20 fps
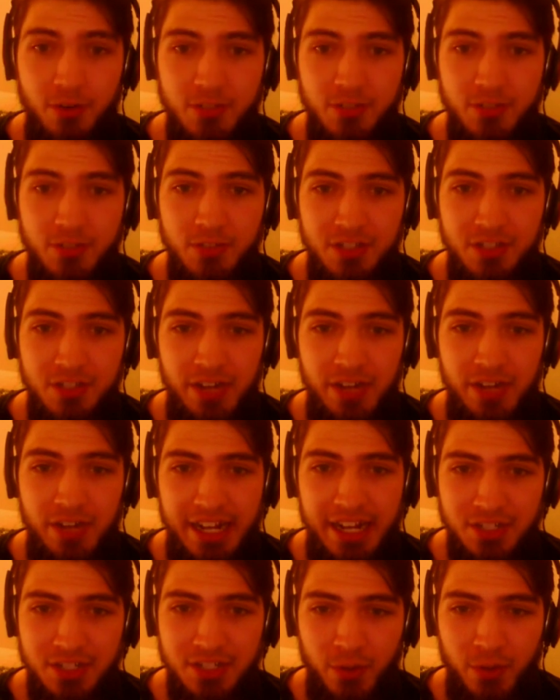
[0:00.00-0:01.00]
still has
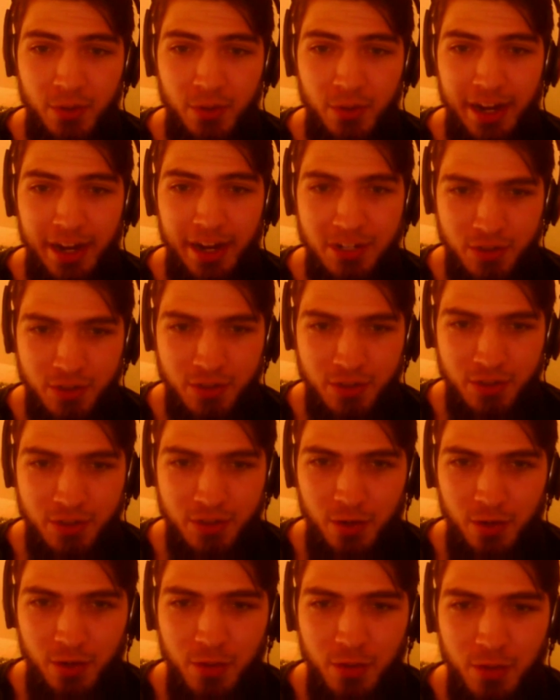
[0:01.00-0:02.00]
quite a
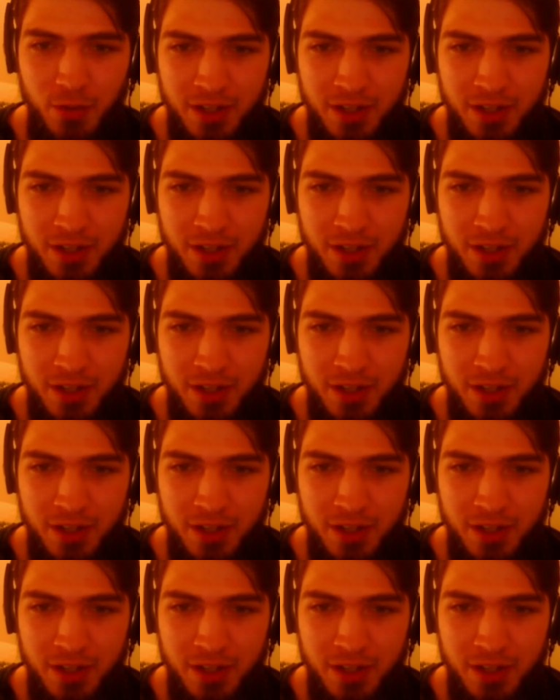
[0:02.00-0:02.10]
stronghold